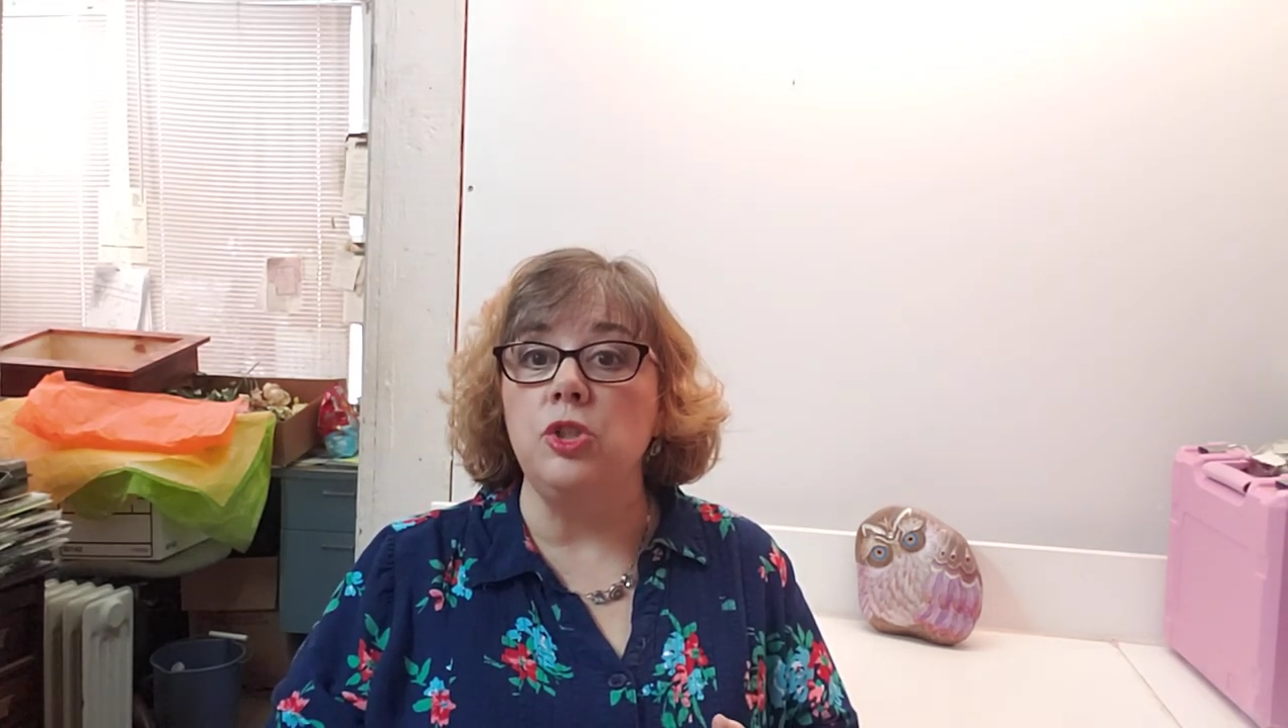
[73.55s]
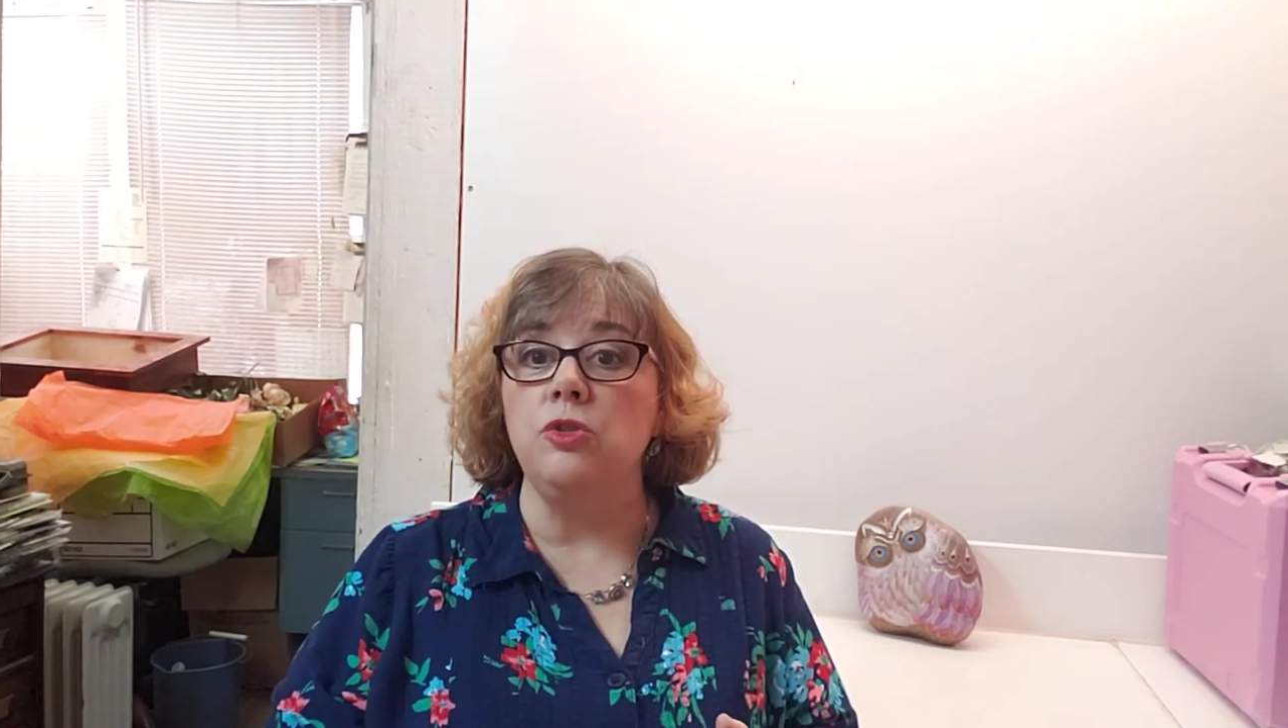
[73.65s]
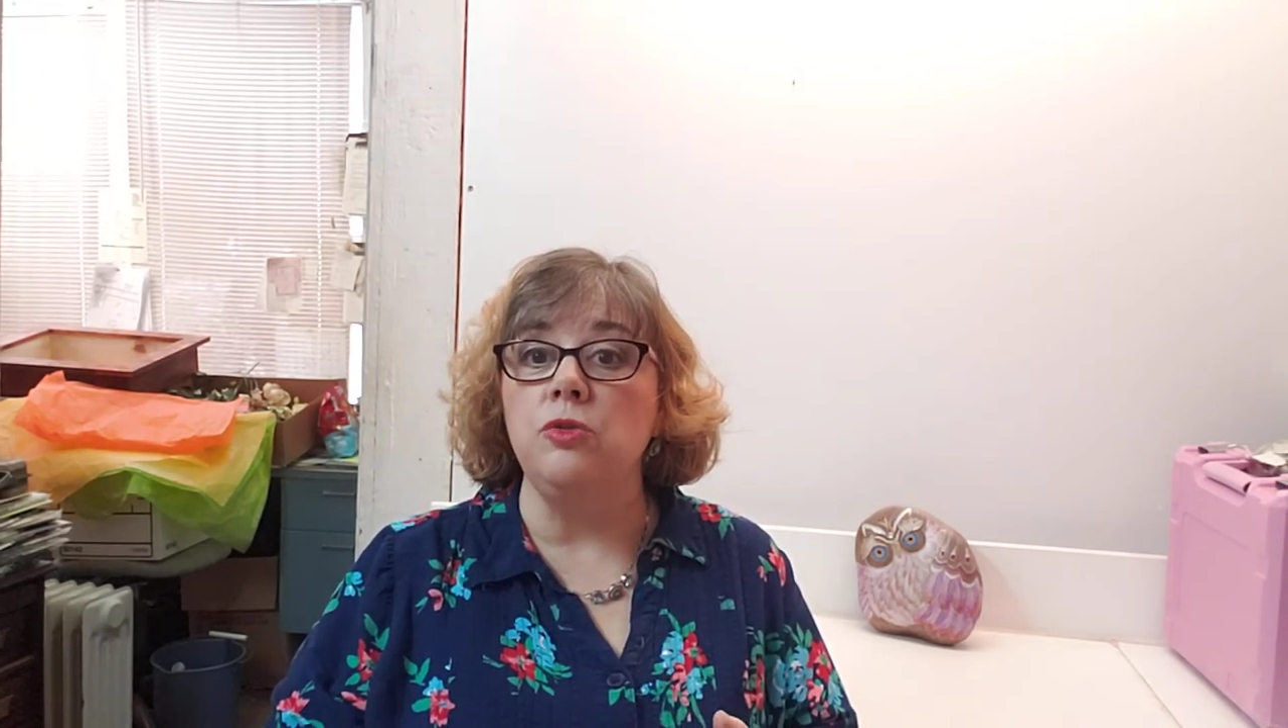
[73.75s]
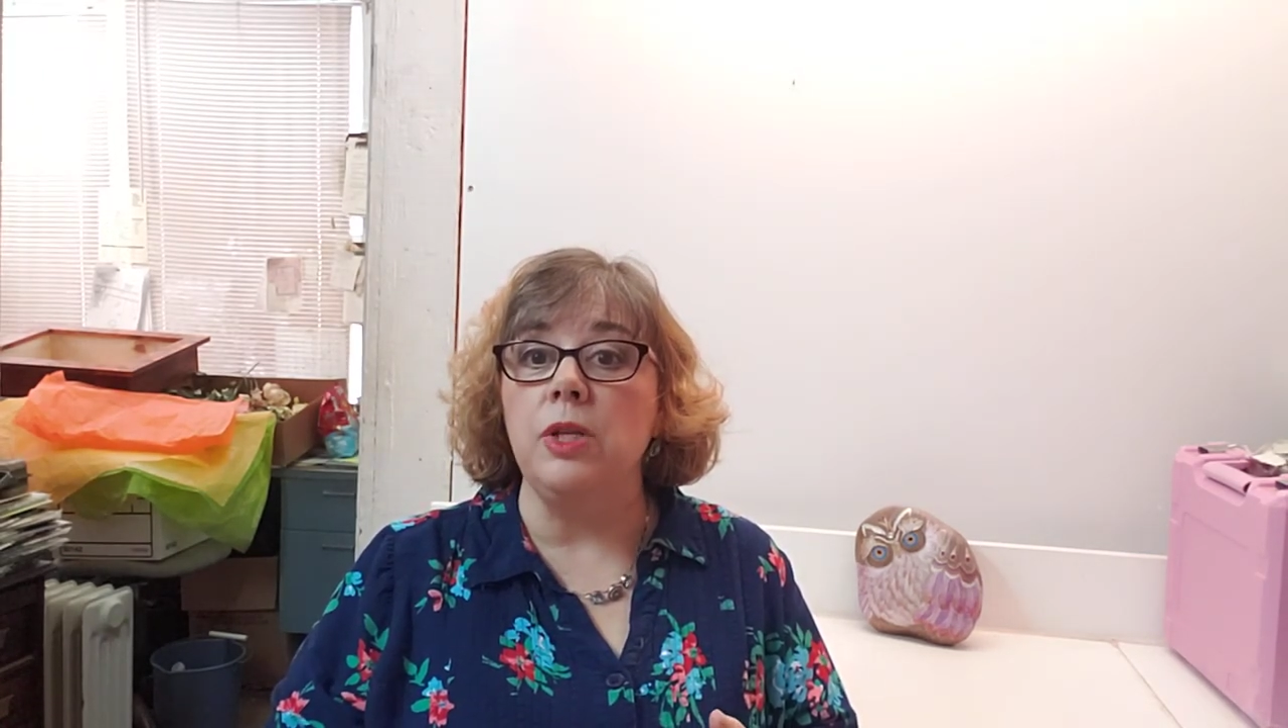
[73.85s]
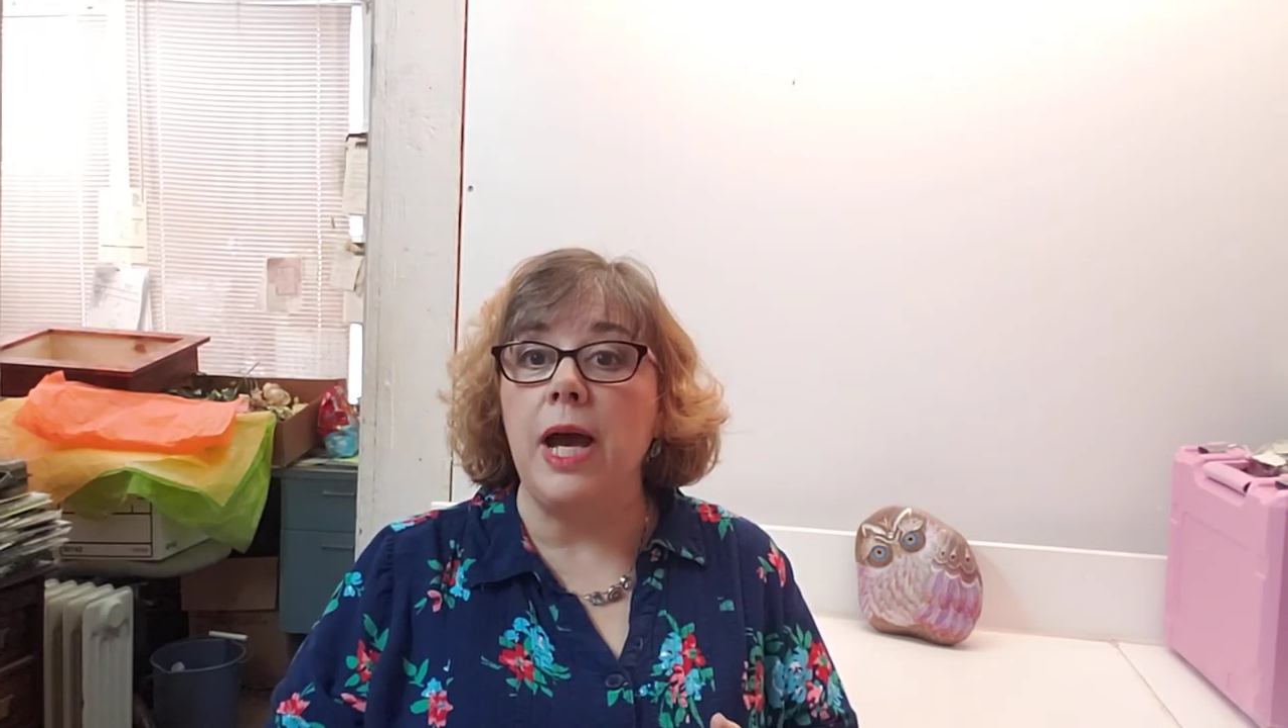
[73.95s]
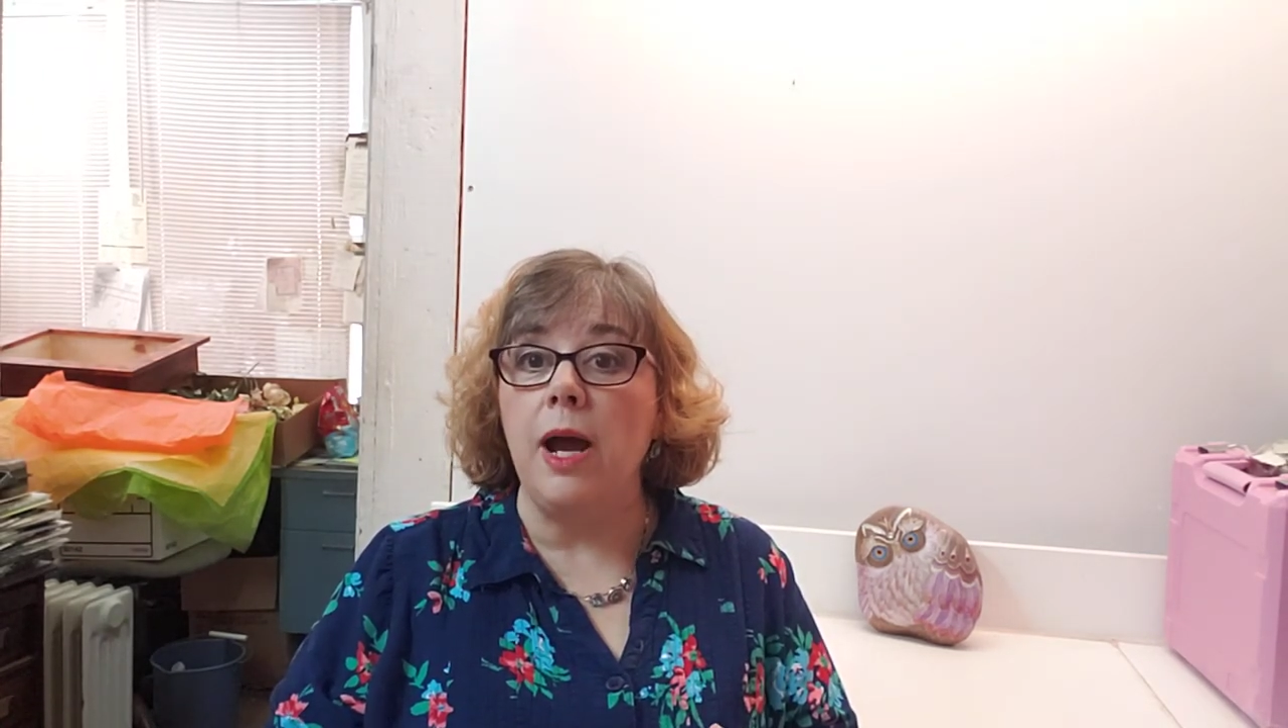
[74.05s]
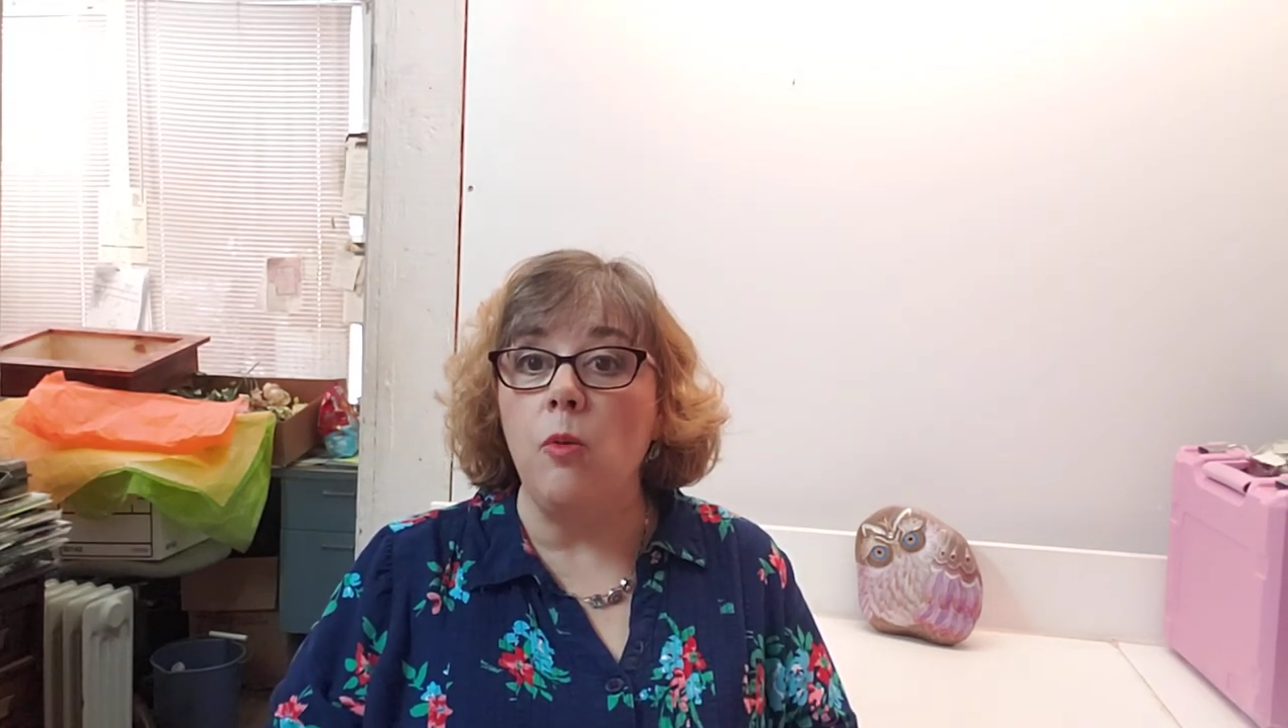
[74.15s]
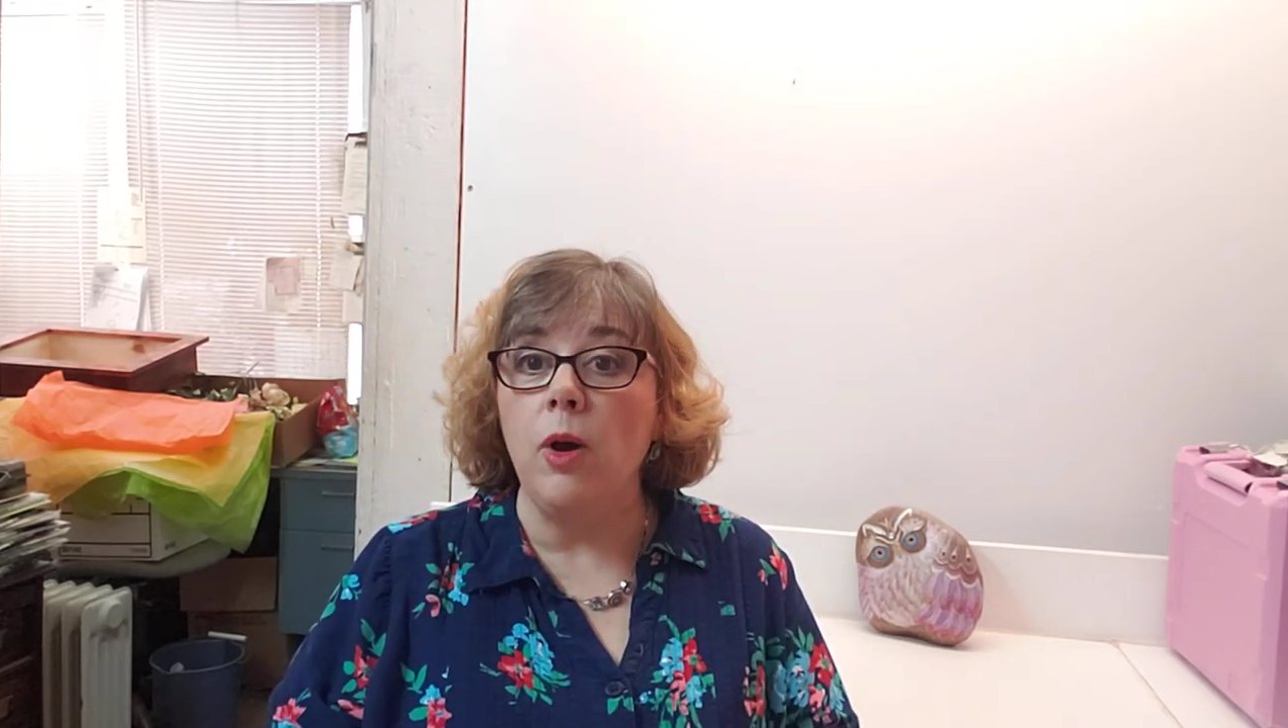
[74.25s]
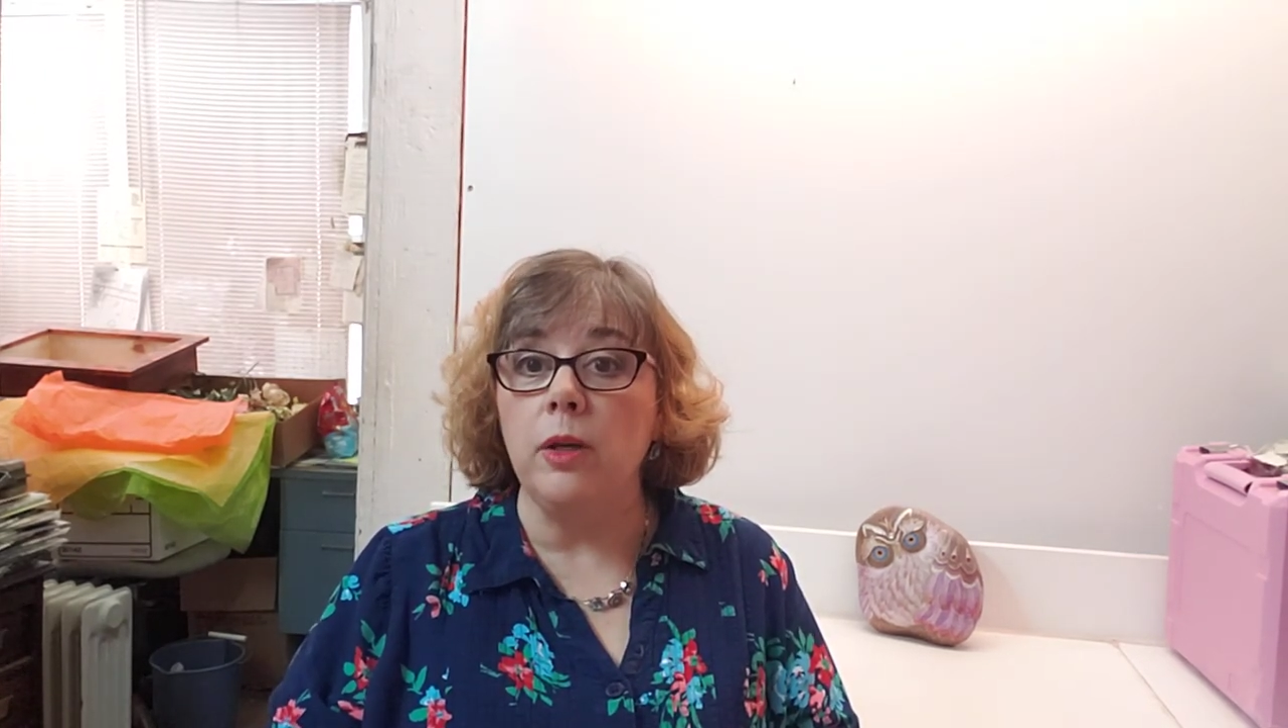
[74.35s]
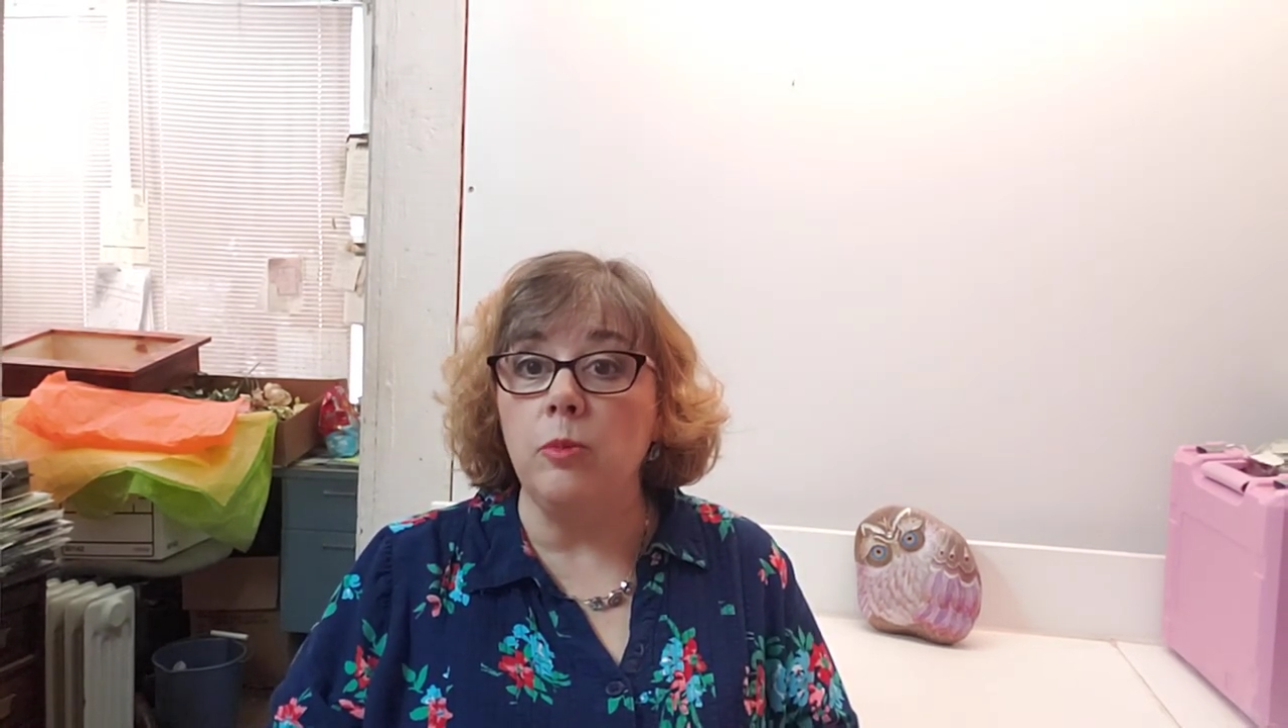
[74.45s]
You do not want